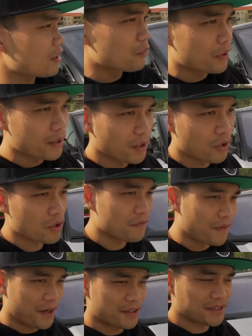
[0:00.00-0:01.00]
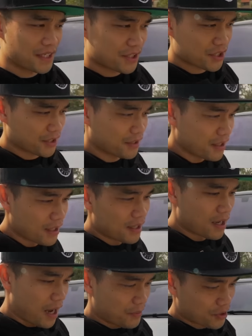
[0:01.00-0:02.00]
We're at a local fire station.
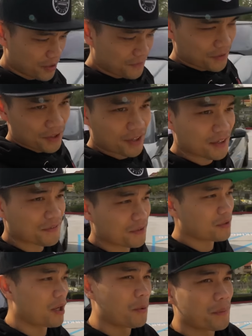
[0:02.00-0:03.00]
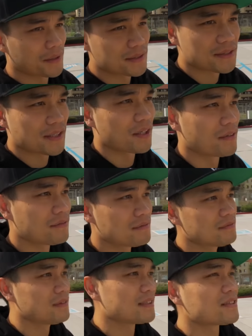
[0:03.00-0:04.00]
I'm trying to figure out if they'll help us. So
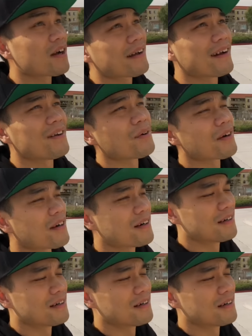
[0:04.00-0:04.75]
let's knock on a door.